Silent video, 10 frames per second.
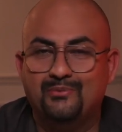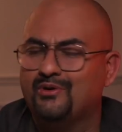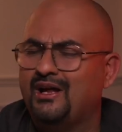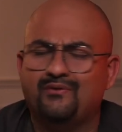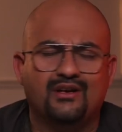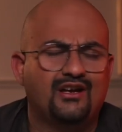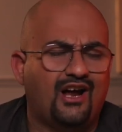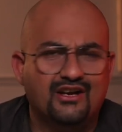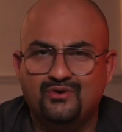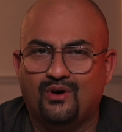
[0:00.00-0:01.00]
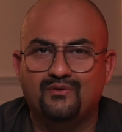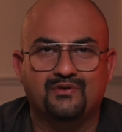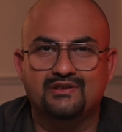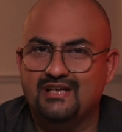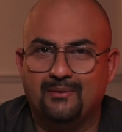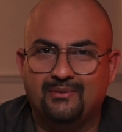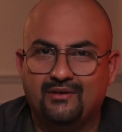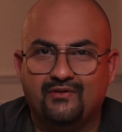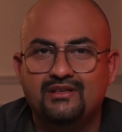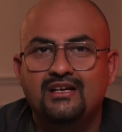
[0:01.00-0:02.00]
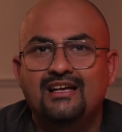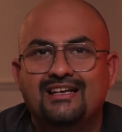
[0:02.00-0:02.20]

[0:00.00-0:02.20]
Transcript: You could have a large conference happening with